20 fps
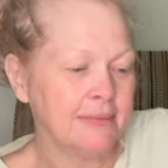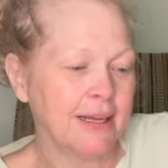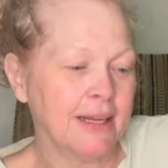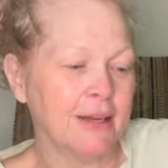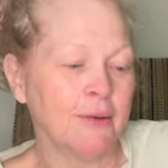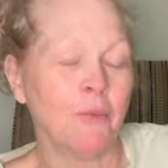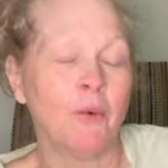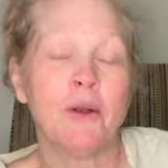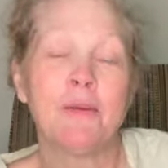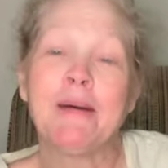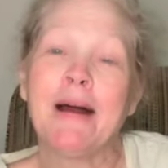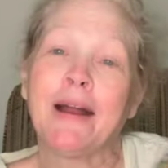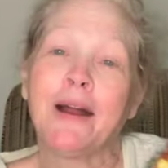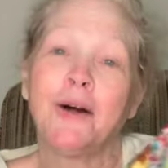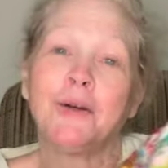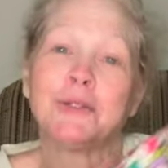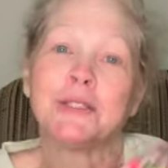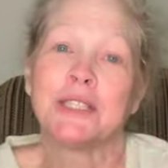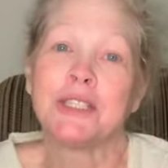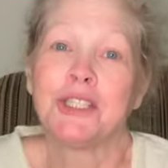One of my
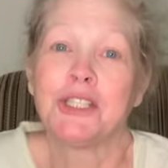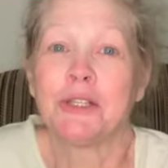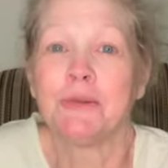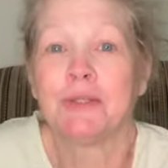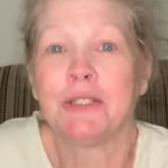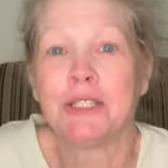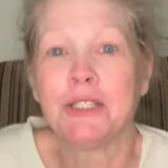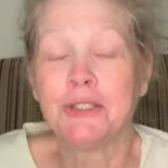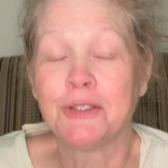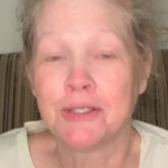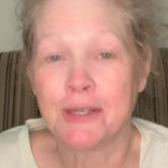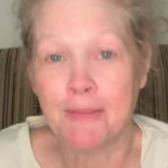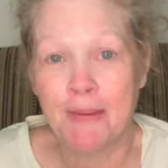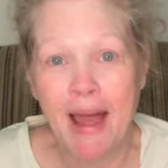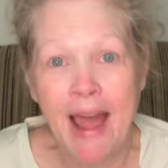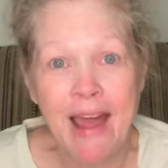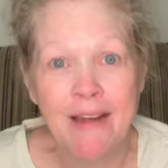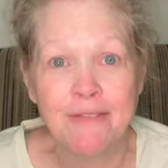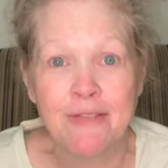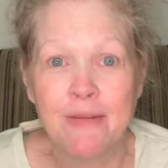goals this year was used up
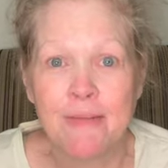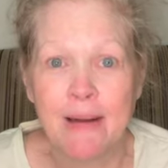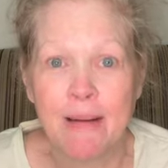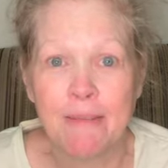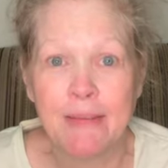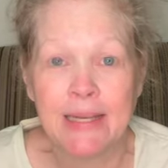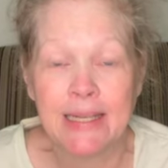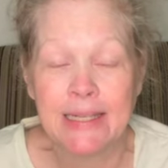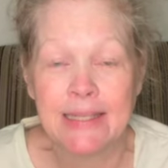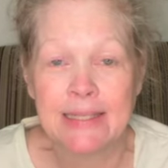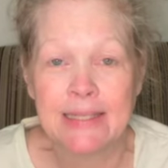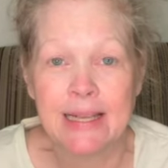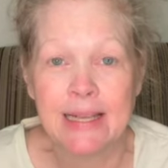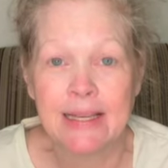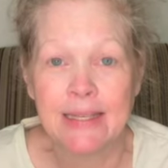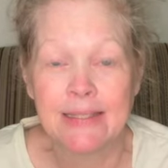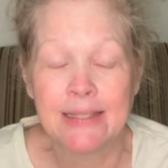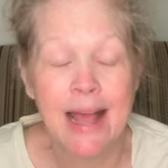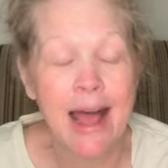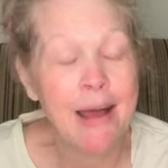half of my mini
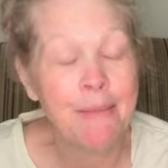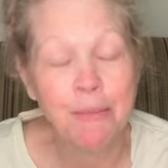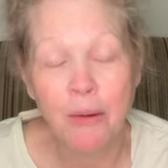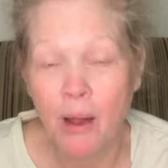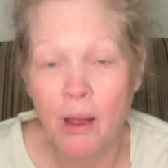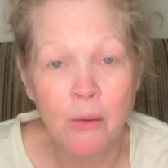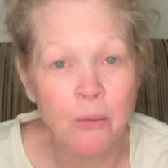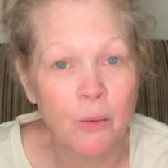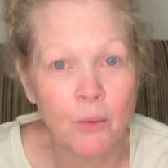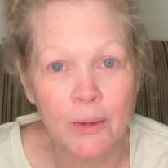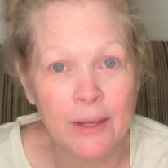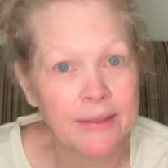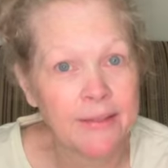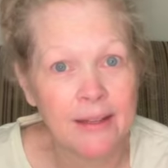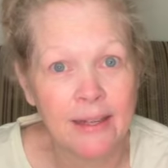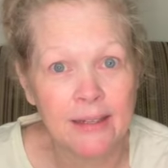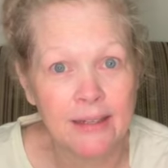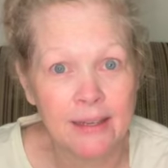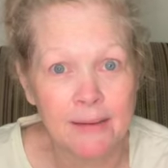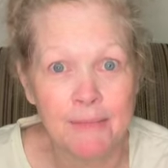skeins. I probably won't get
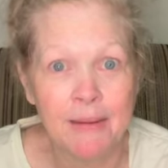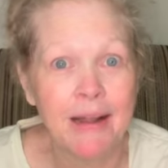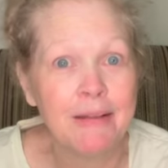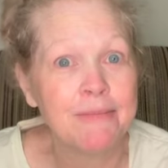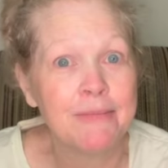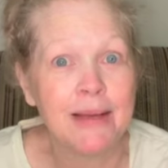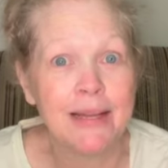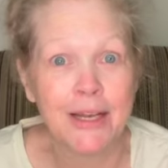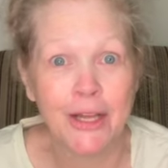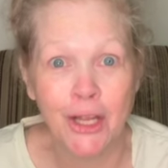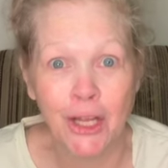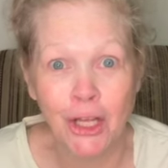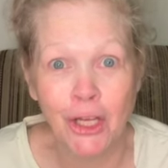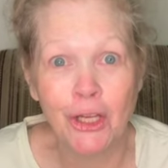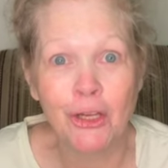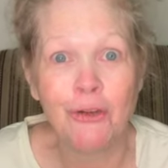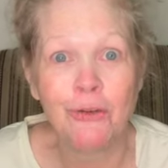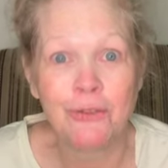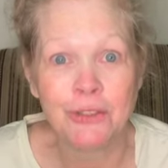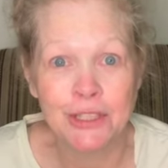that done, but I've made a
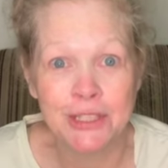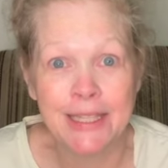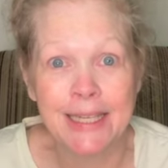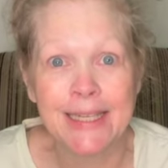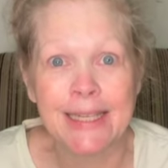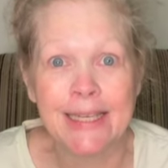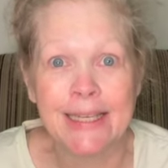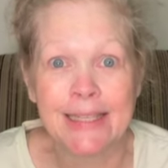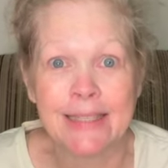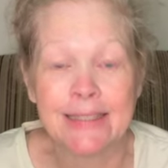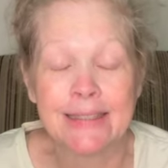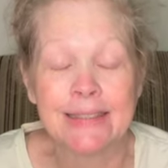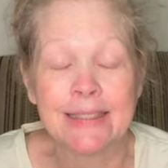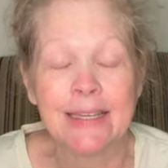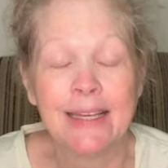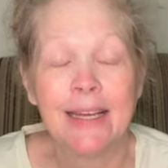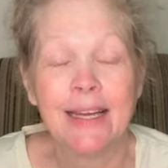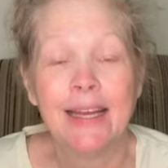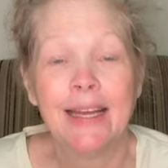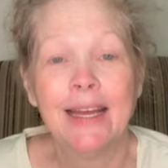huge dent
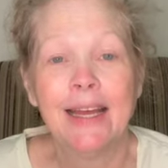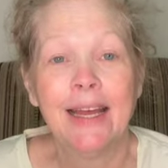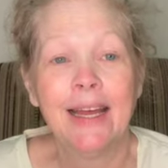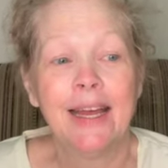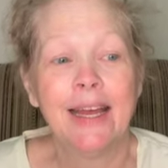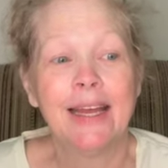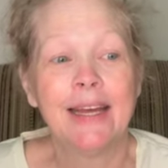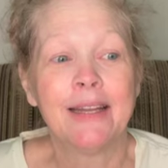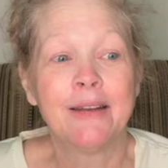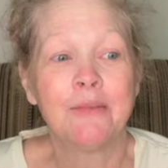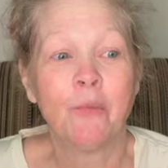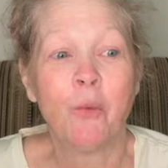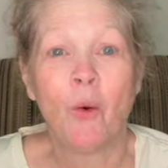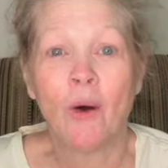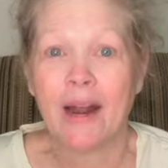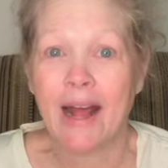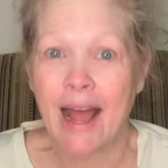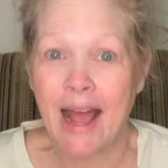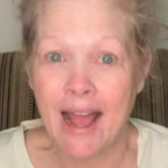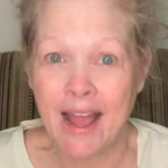in
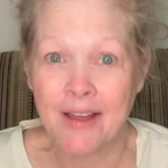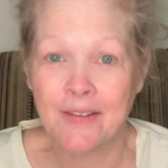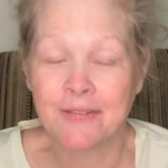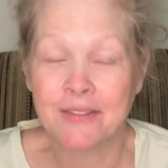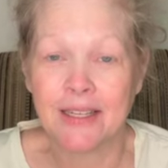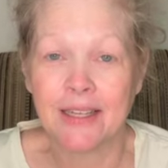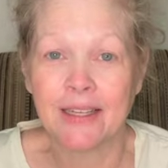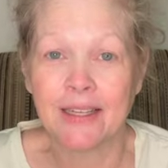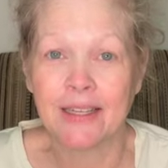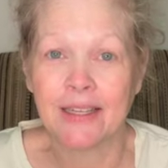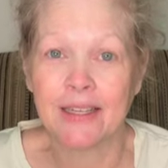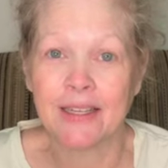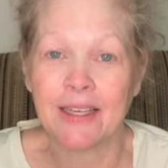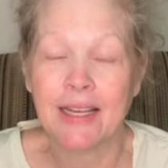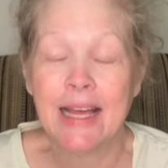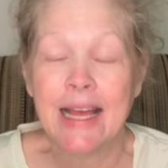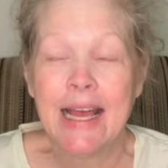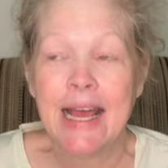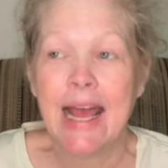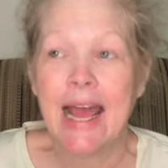what I have done.
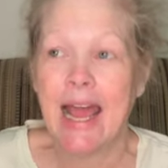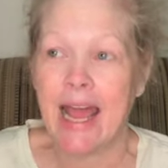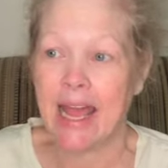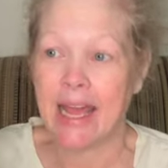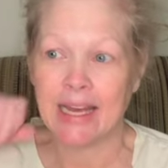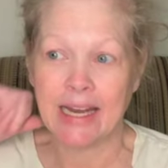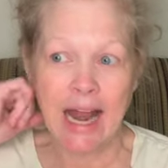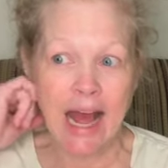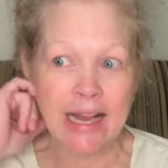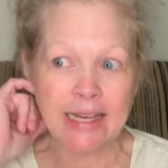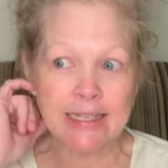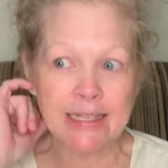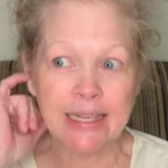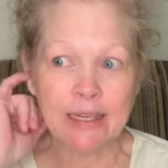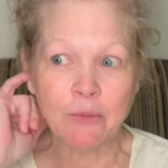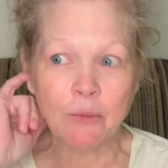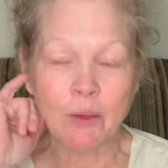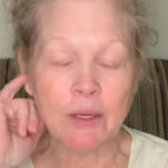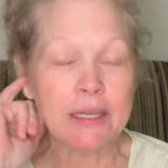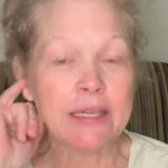And I
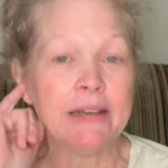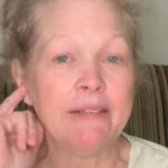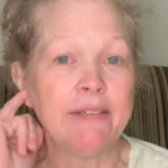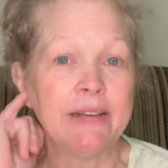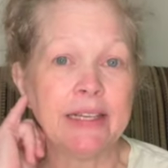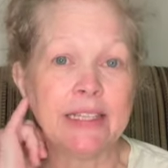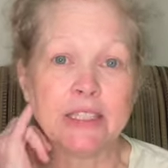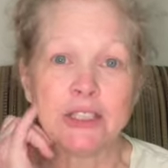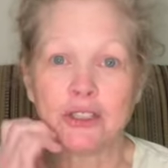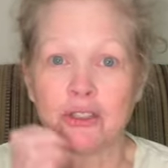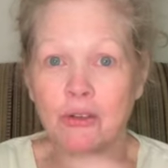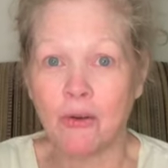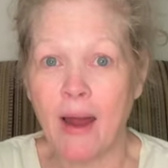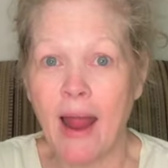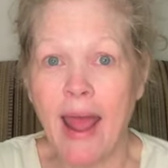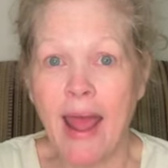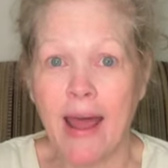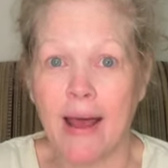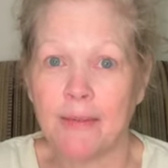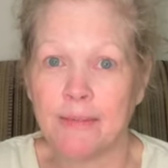didn't want to leave any
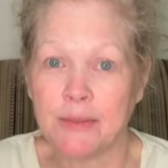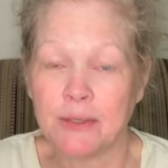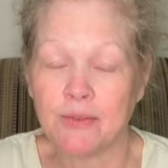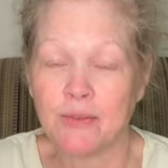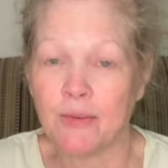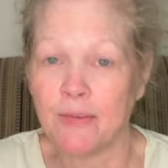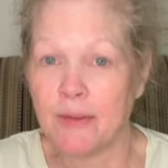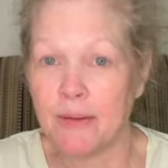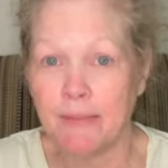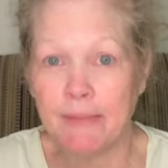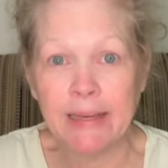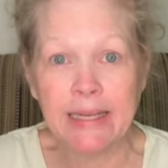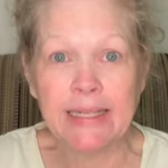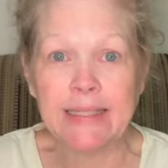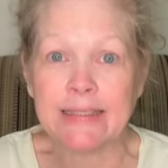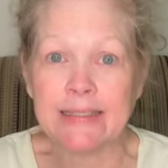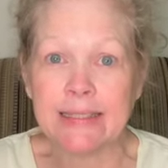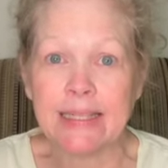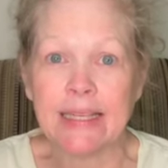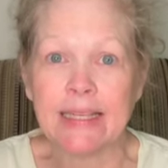scraps from the mini
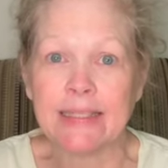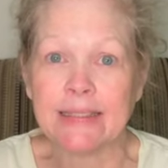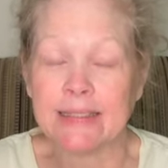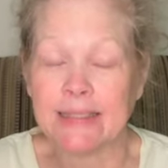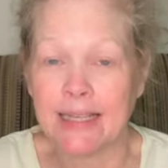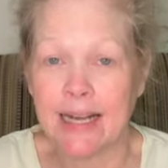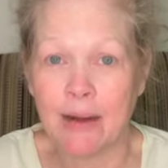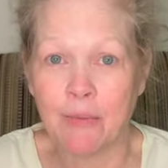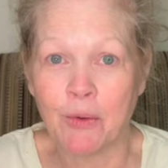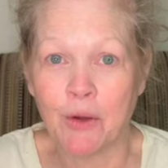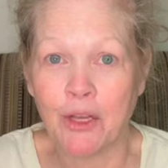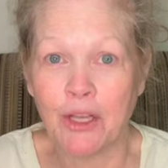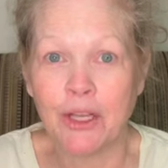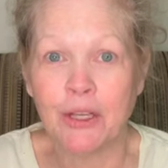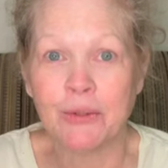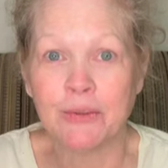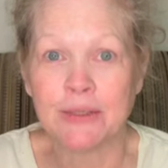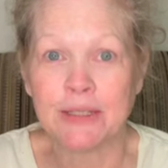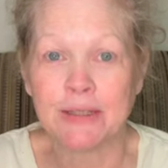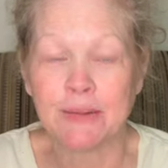skeins that I
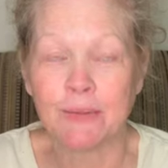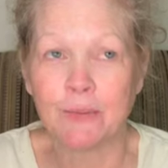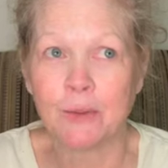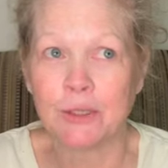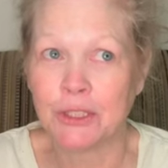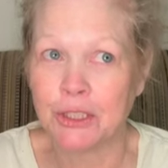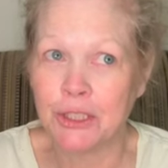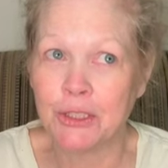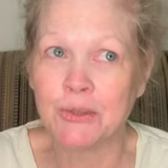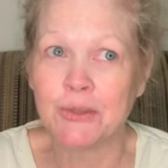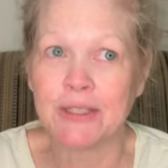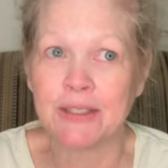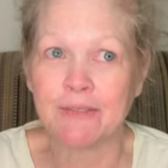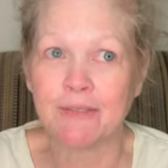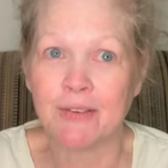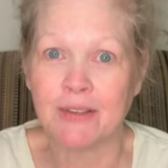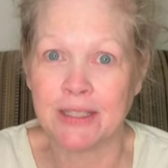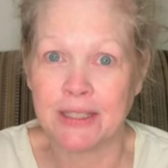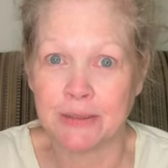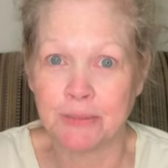was using
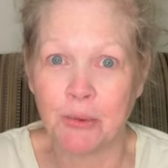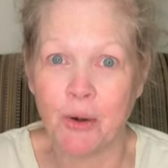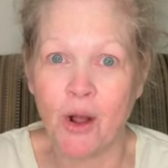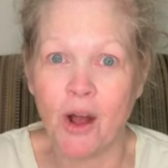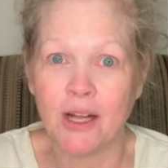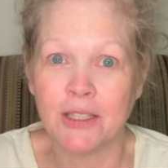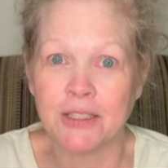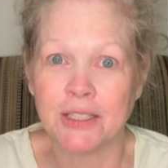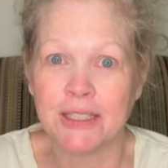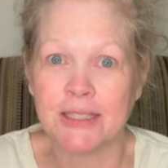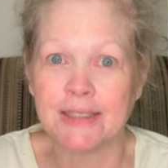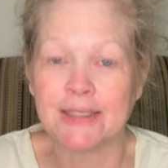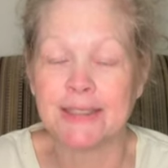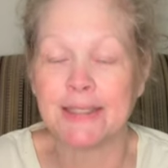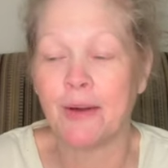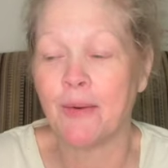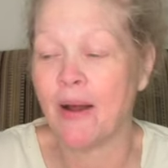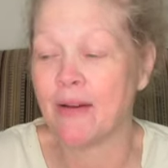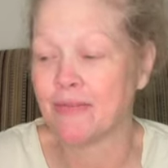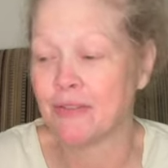for this project.
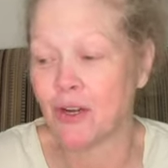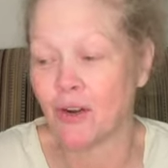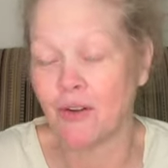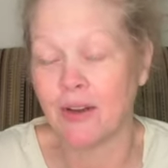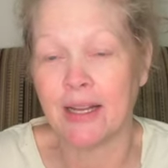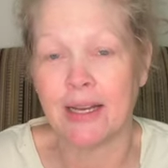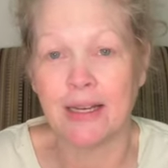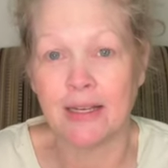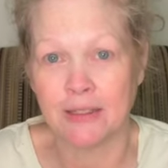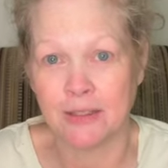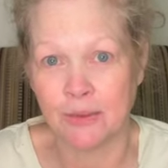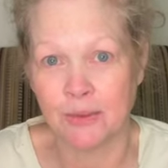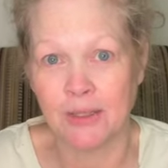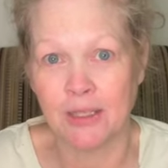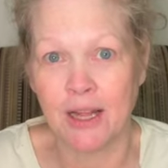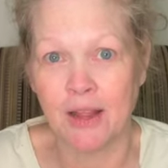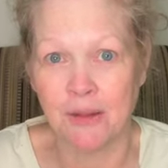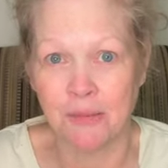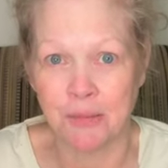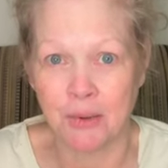So I've turned it into
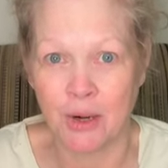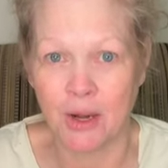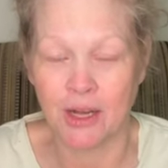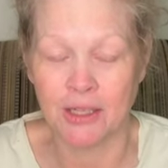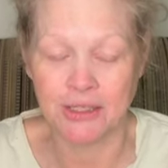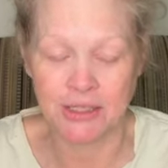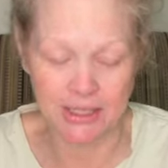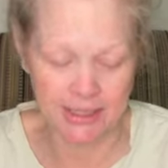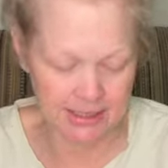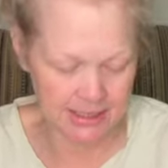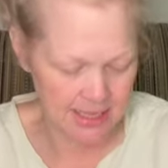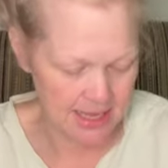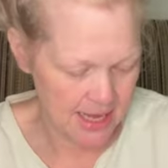another project.